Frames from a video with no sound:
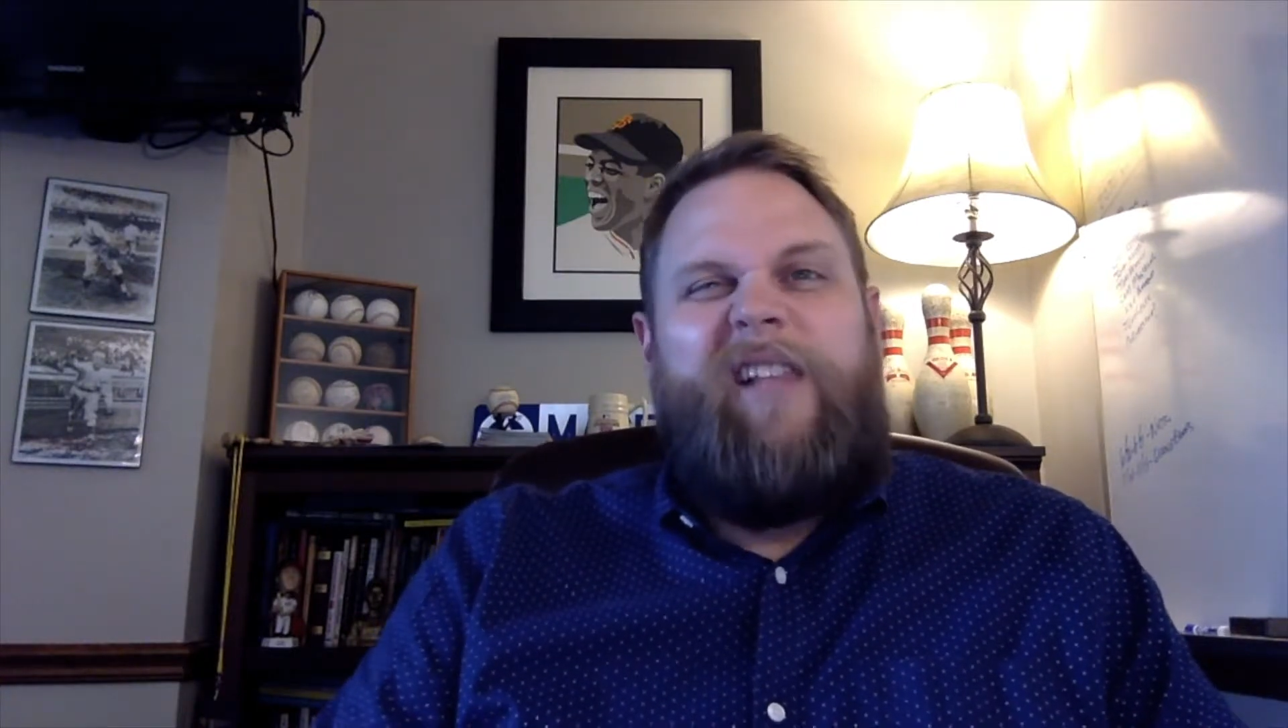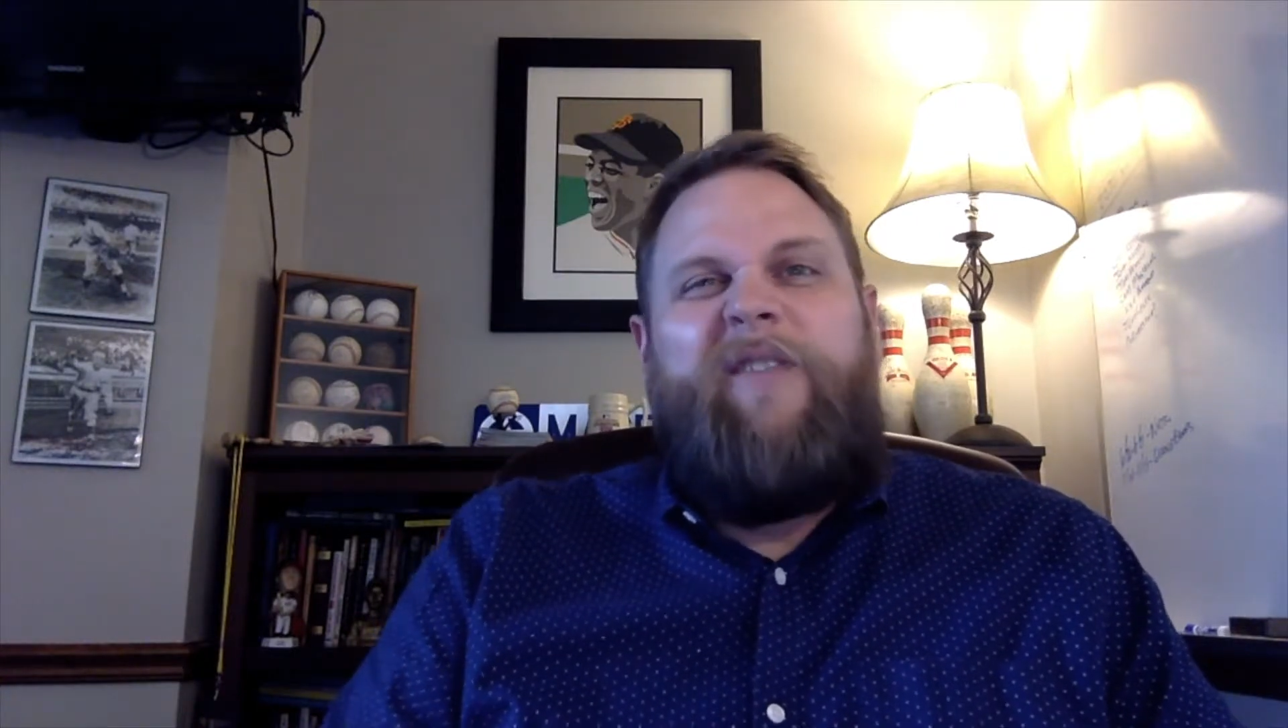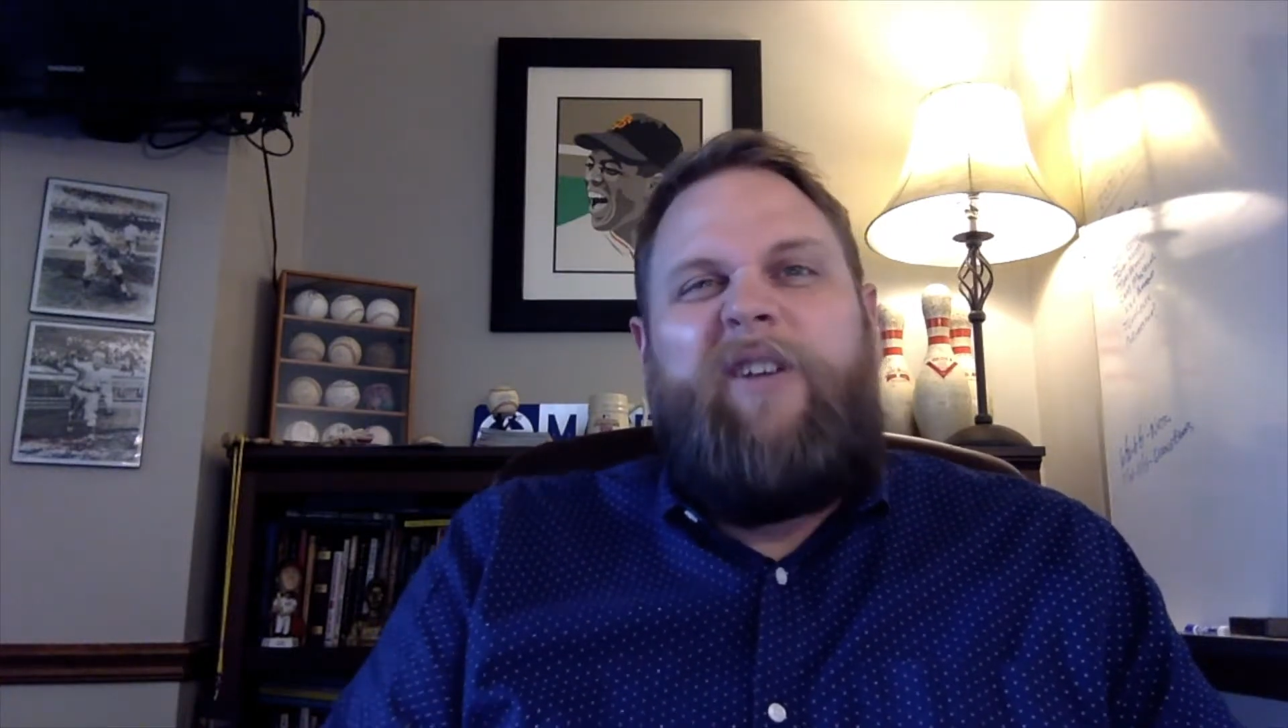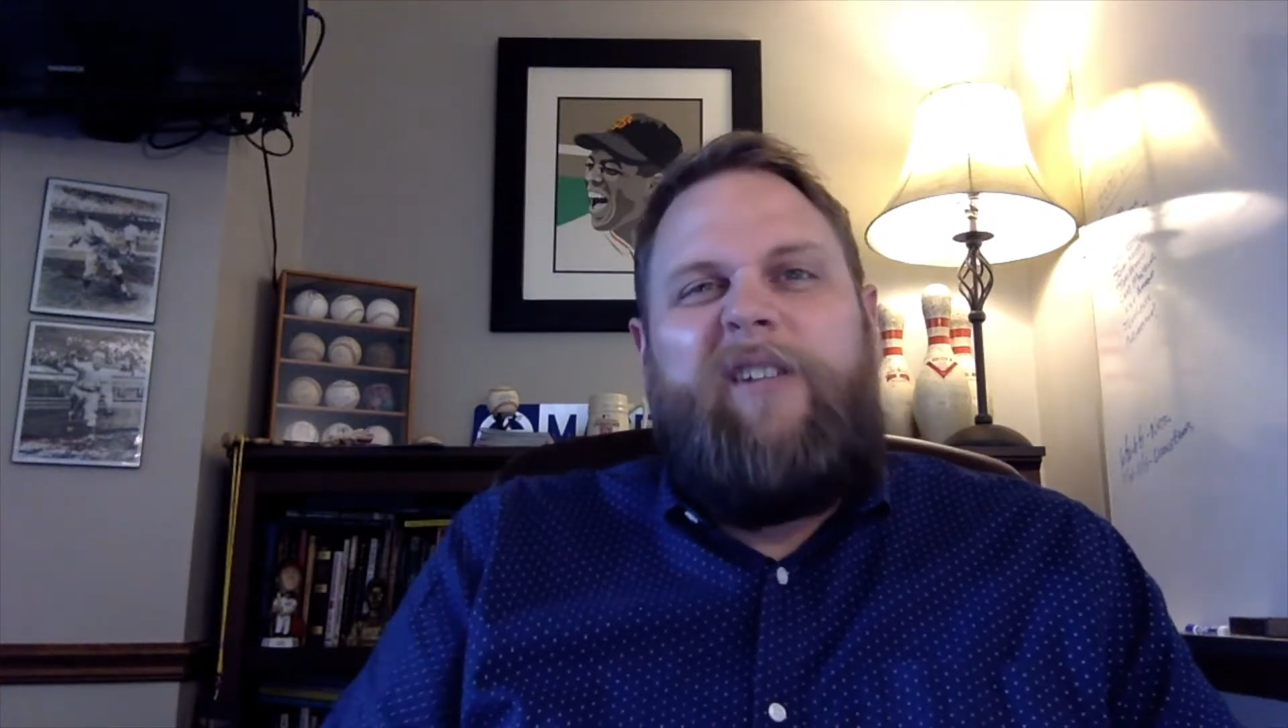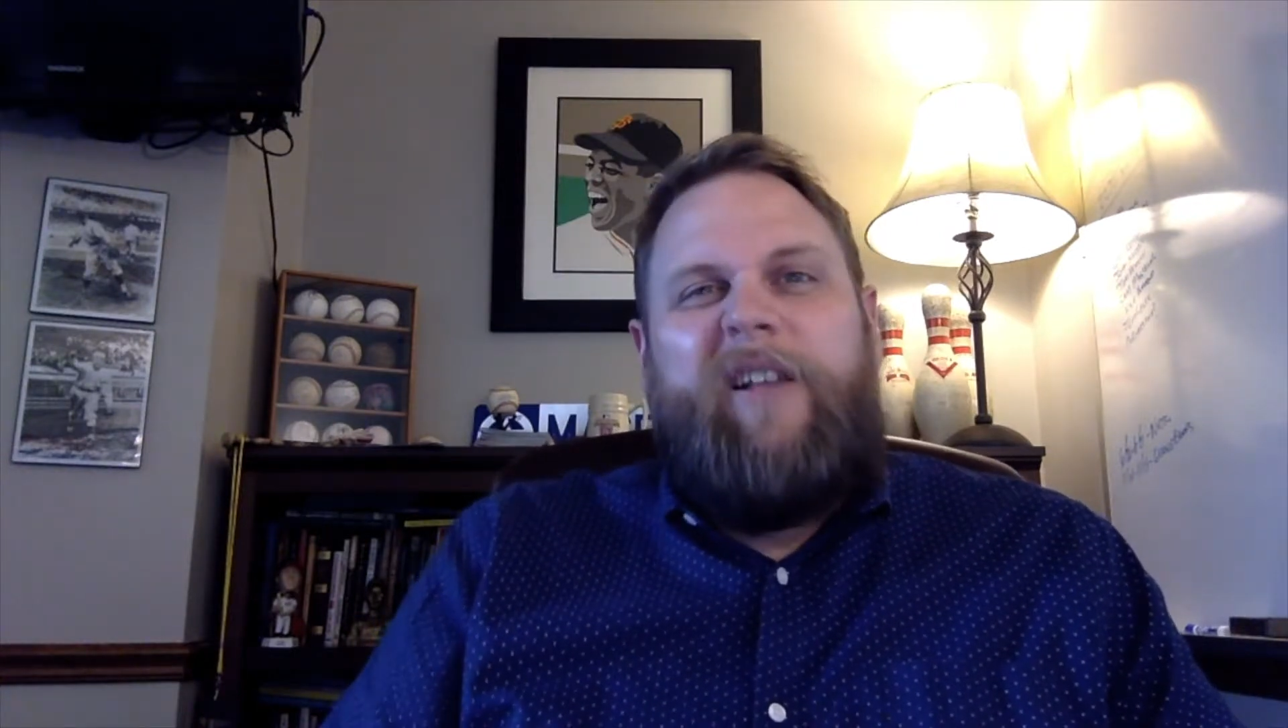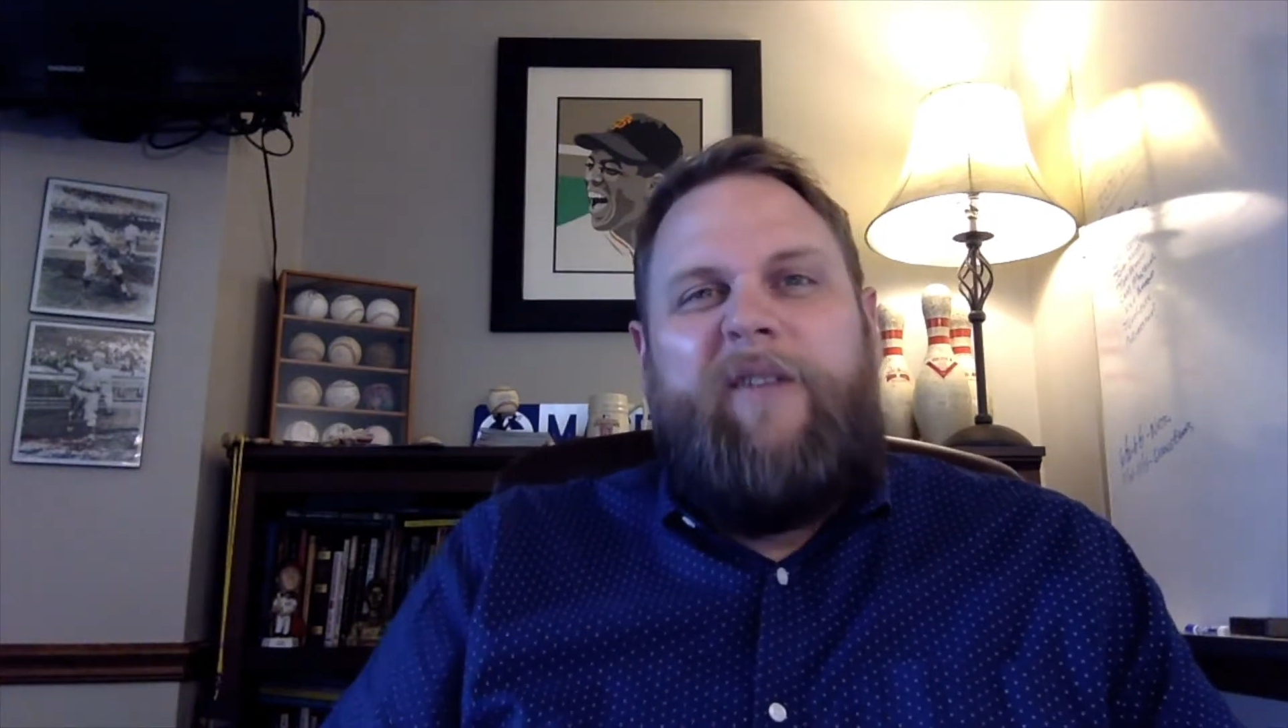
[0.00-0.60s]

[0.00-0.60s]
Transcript: level